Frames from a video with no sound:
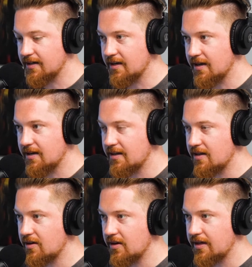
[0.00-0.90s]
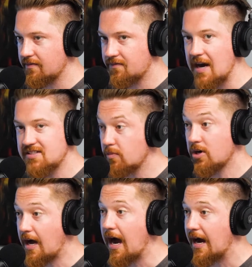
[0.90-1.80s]
it. Yeah. And, and they're like, find somewhere
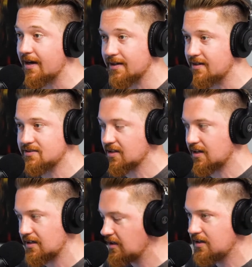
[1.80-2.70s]
to hide. And he's like,